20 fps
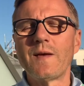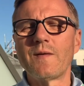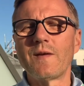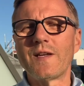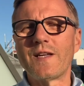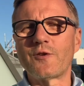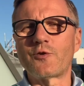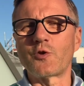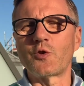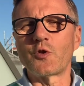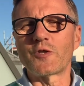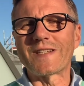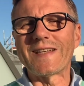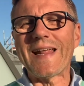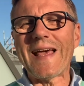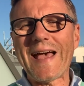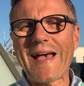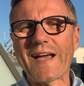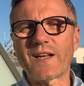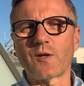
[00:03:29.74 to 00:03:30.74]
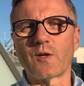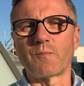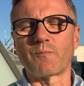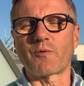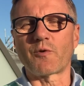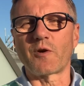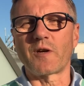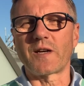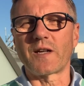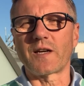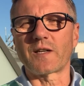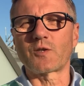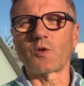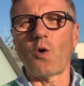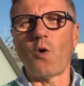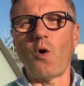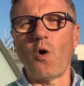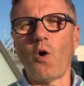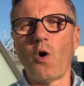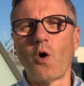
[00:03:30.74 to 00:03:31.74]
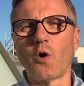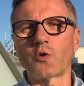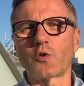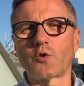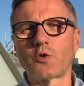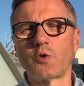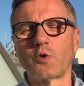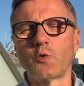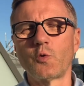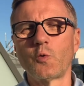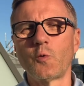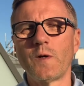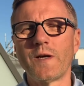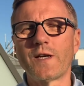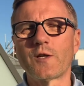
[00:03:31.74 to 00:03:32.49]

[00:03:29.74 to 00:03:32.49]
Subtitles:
introduce an add-on product, or to